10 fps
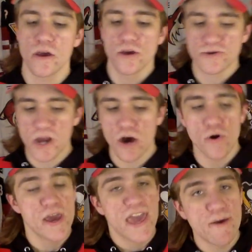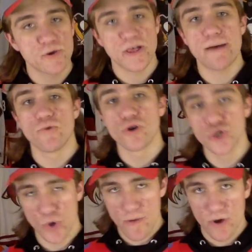So it was a lot more
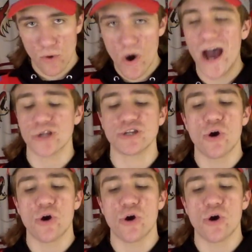enjoyable to watch.